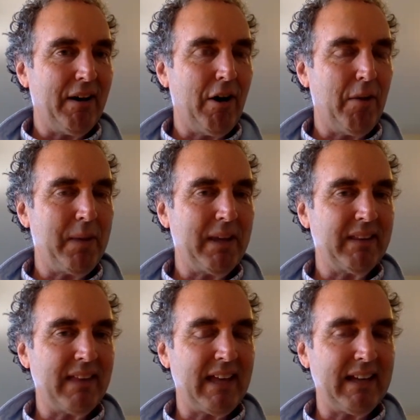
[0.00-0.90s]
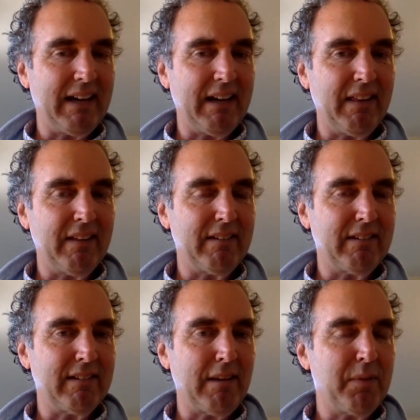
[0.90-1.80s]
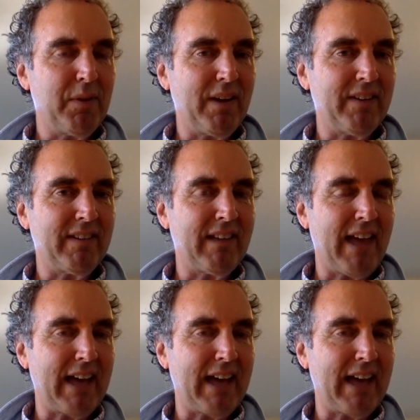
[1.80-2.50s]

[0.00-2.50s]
hoping that uh, the WUAS